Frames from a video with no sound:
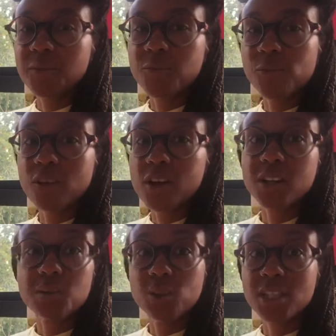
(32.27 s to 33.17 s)
for our
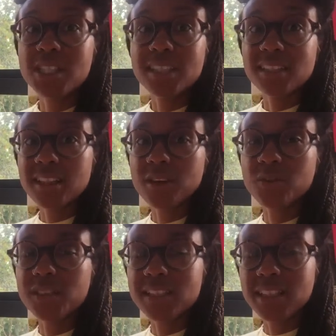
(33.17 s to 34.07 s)
community in South
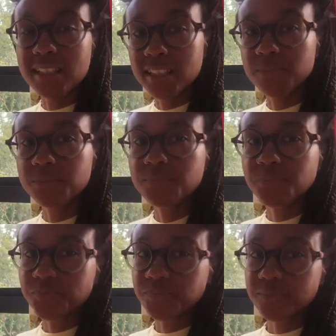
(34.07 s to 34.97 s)
East London.
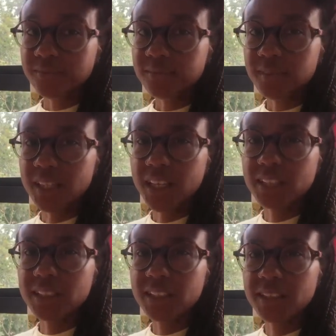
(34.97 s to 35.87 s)

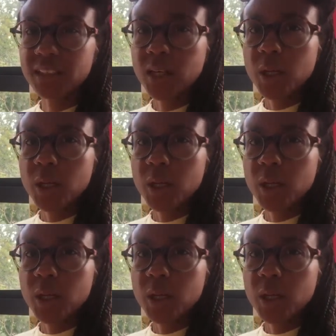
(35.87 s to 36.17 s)
And the